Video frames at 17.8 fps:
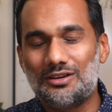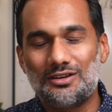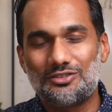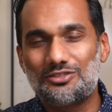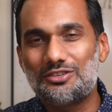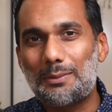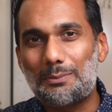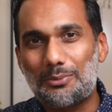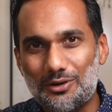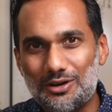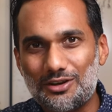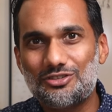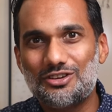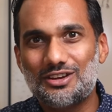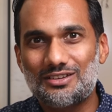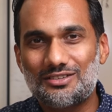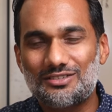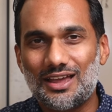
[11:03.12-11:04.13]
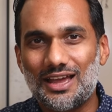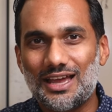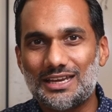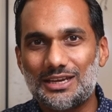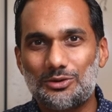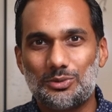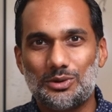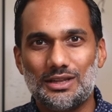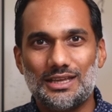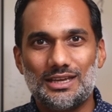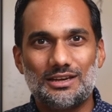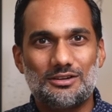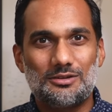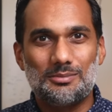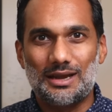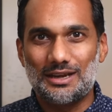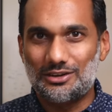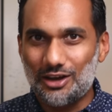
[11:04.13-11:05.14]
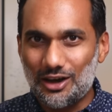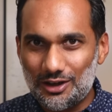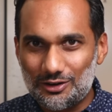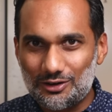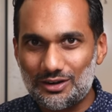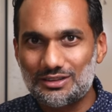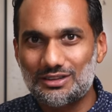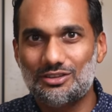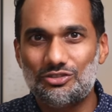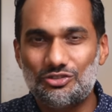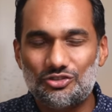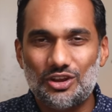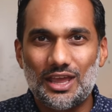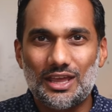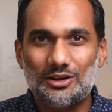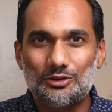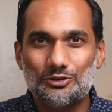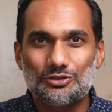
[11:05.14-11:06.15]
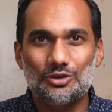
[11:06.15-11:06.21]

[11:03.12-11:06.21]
or separation anxiety related to my daughter on this channel.